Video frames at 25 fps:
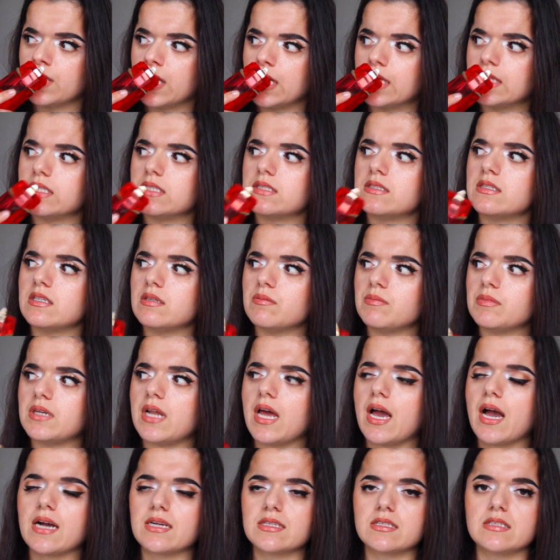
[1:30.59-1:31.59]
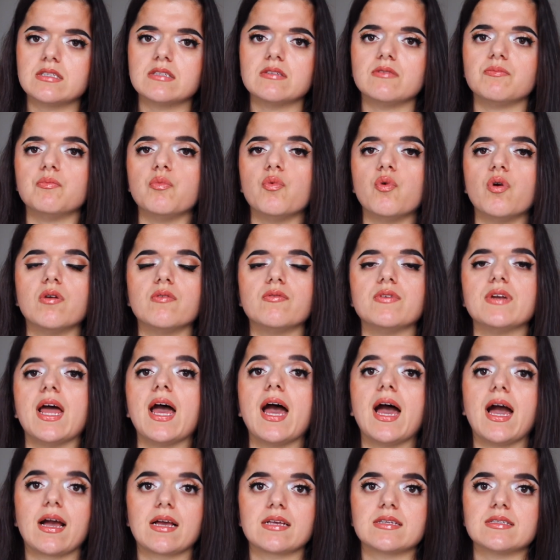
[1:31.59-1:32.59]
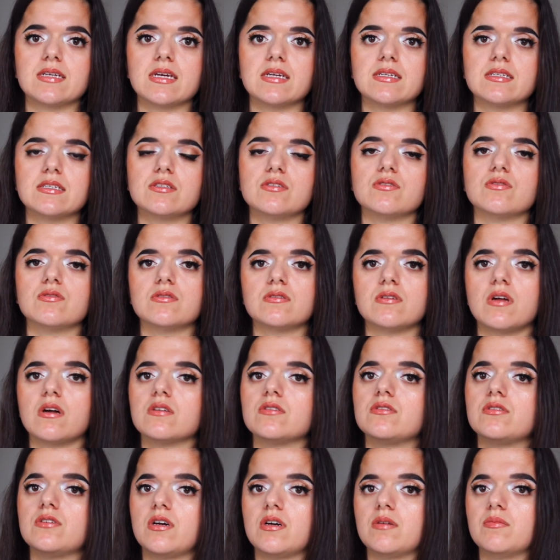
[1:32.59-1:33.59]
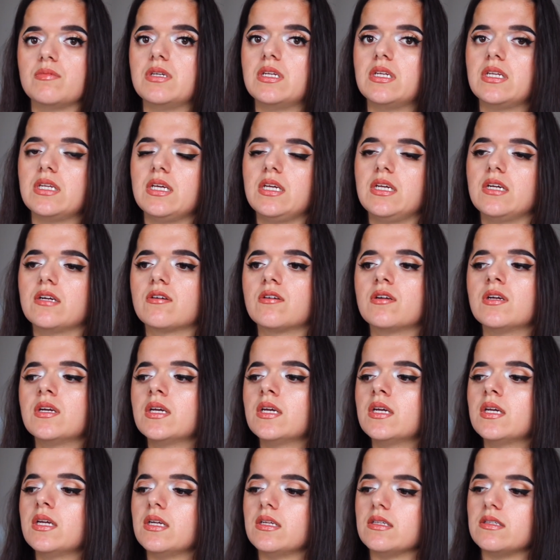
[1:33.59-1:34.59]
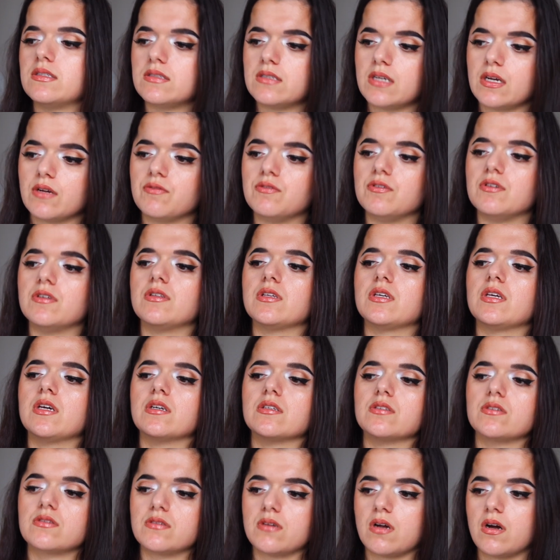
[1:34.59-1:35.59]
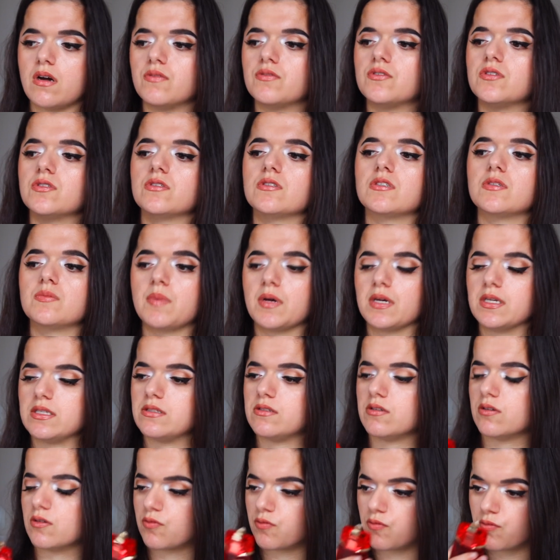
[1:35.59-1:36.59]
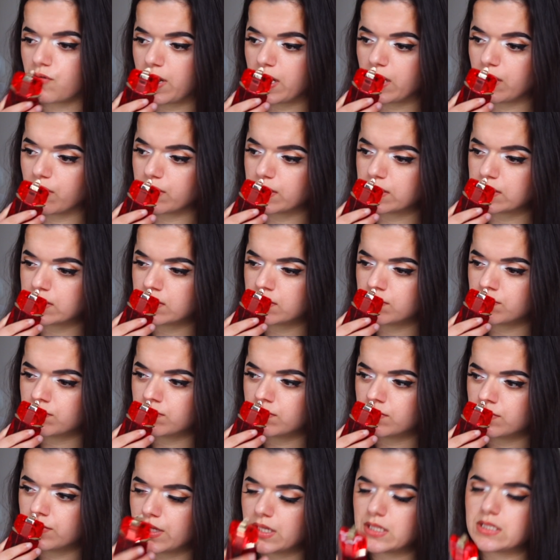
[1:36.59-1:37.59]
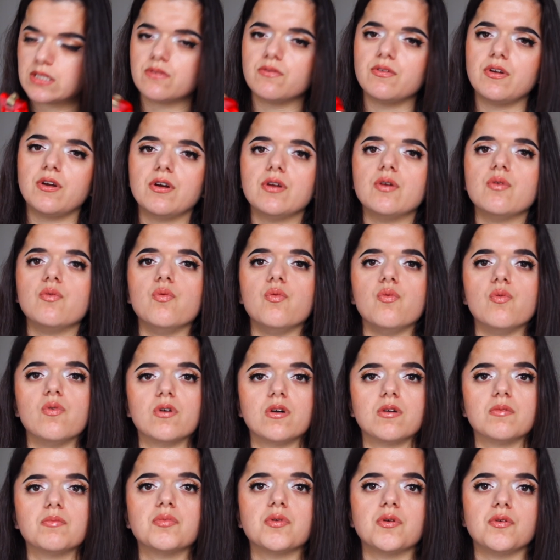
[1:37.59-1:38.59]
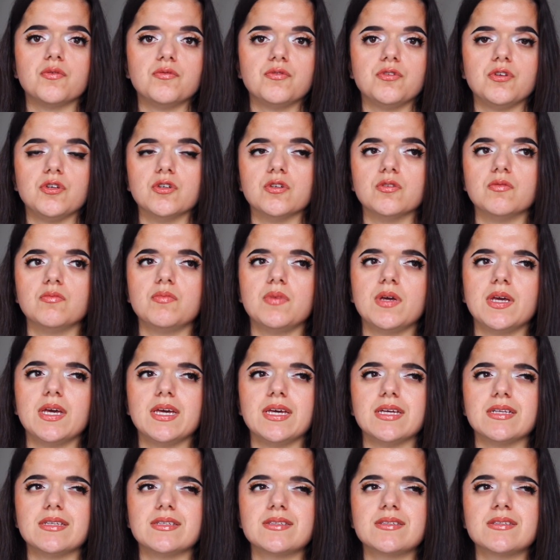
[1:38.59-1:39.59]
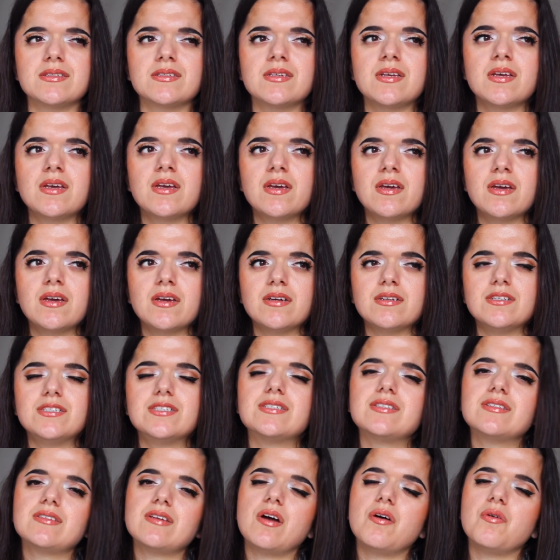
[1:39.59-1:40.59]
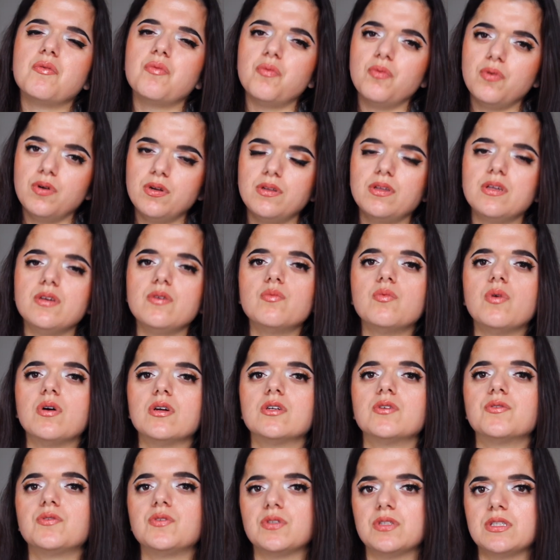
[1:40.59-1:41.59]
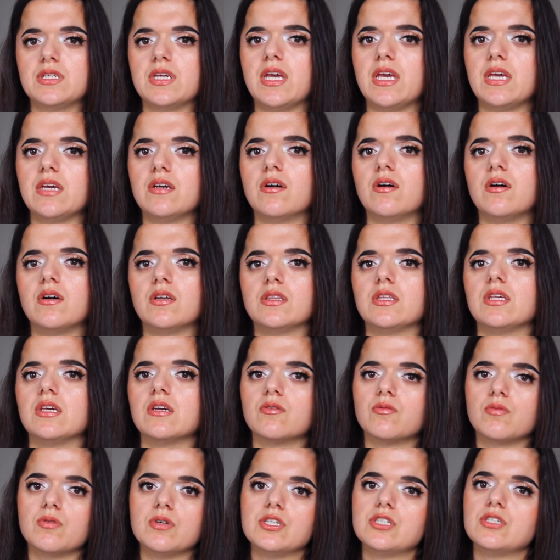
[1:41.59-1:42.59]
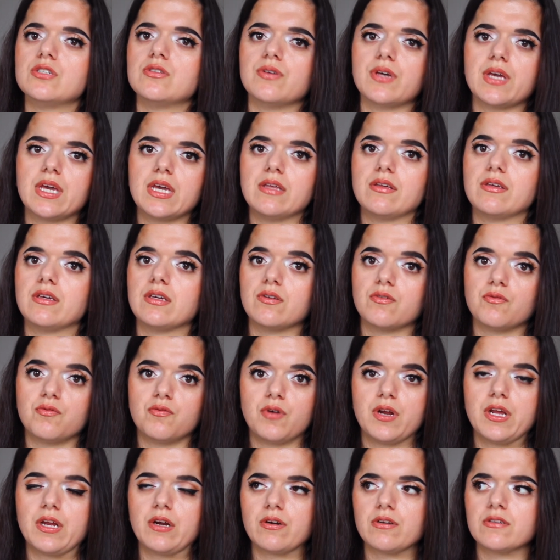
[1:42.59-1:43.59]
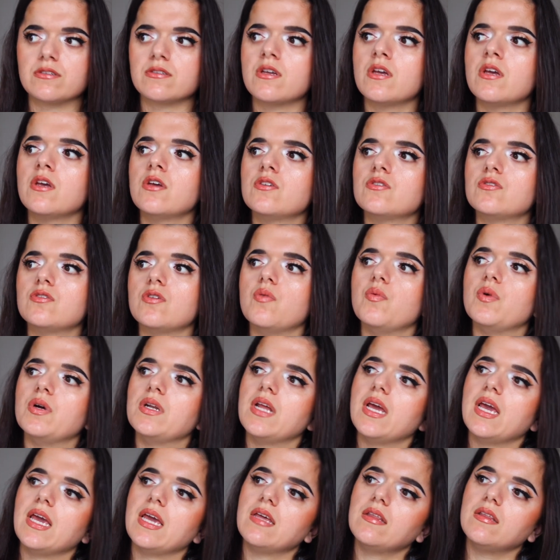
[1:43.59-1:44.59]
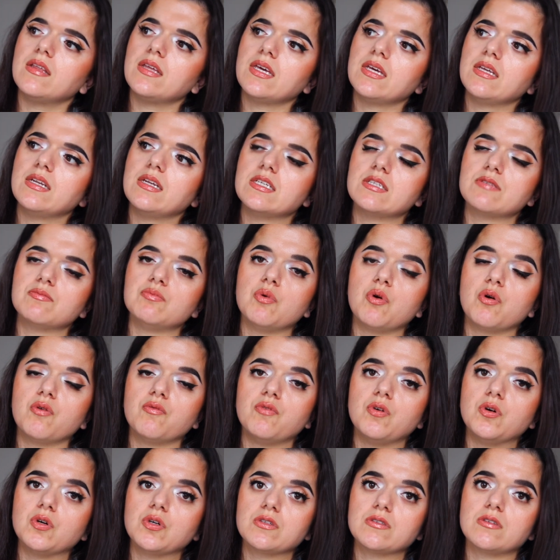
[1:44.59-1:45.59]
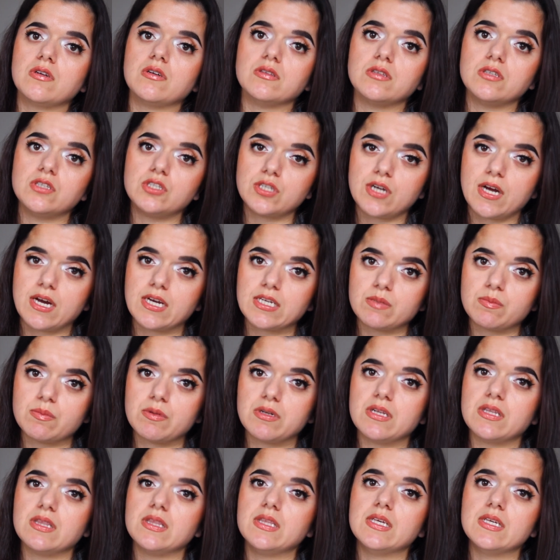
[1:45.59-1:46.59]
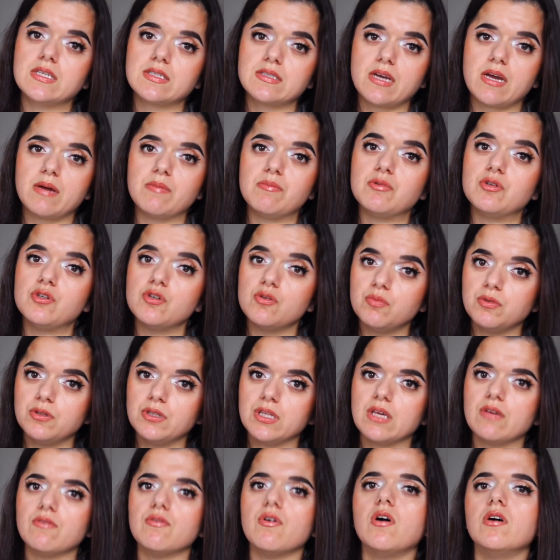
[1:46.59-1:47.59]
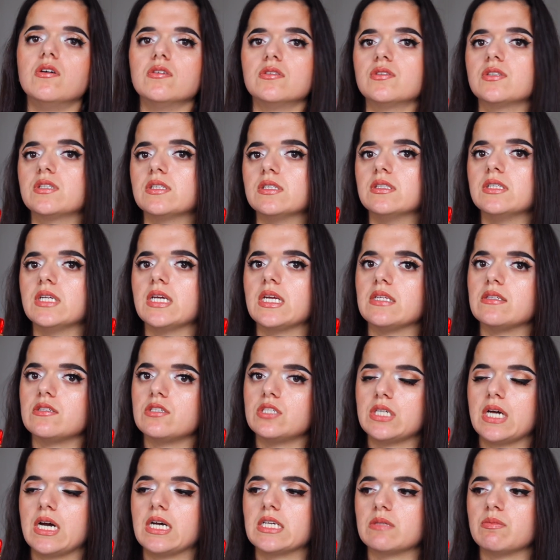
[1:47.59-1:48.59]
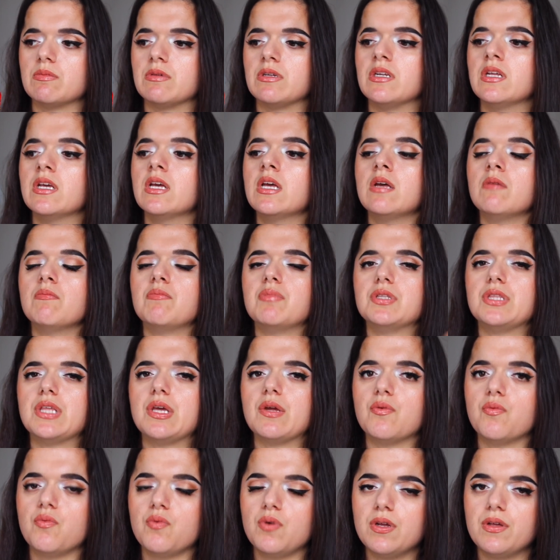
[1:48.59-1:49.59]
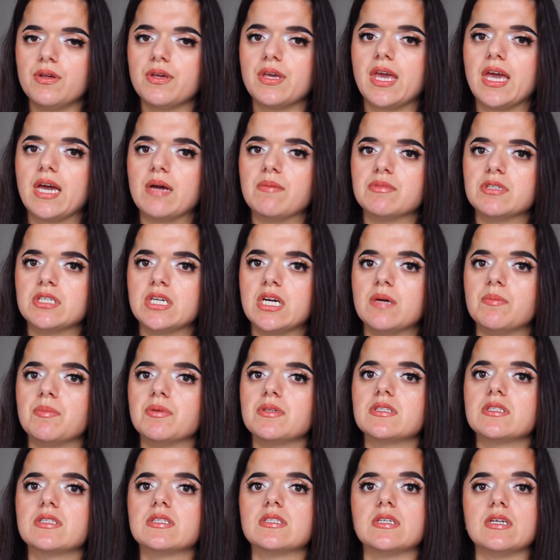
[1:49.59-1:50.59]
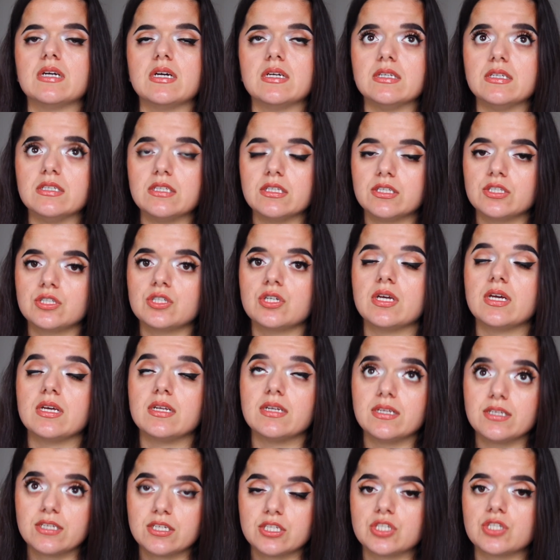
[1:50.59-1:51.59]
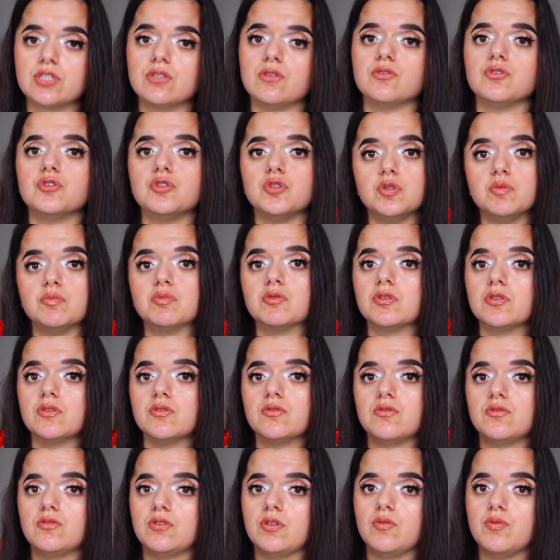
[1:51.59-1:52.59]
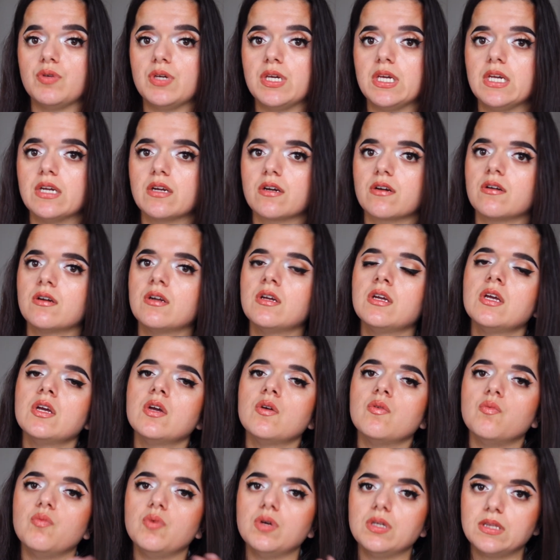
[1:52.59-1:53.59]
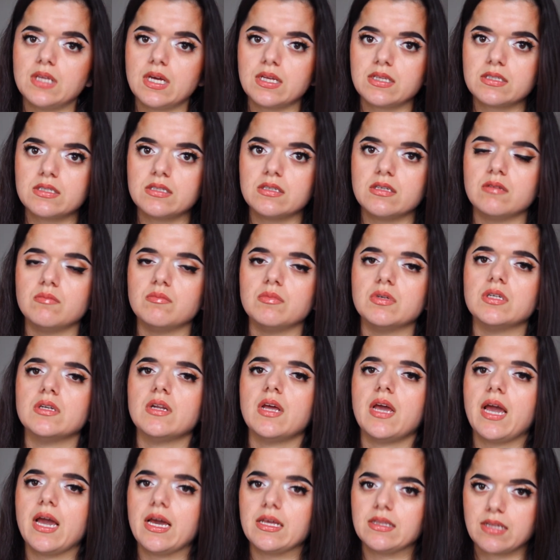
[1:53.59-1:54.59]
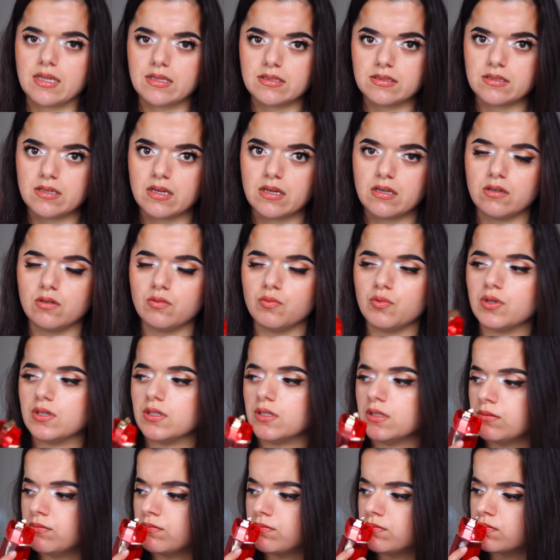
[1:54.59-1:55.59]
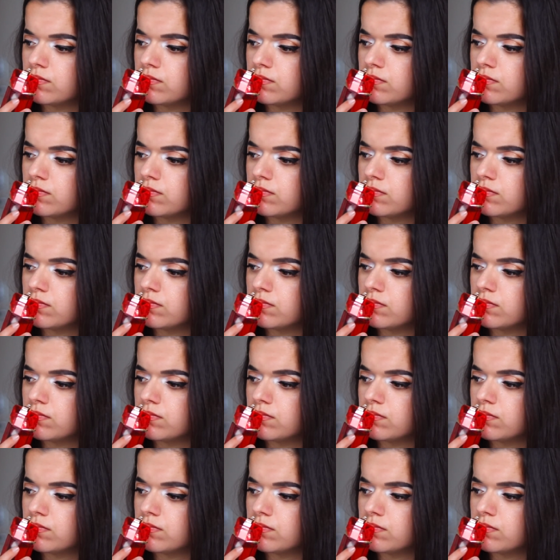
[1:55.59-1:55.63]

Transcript: And the cinnamon acts as more of an accent, so it's not dominant here. It's definitely a softer, spicier fragrance. It's a very warm perfume. It's just a really wonderful take on the original Alien fragrance. So when Alien is more focused on the jasmine, this I do believe also contains jasmine, but they really amped up an additional tuberose note here with that cinnamon and that sandalwood.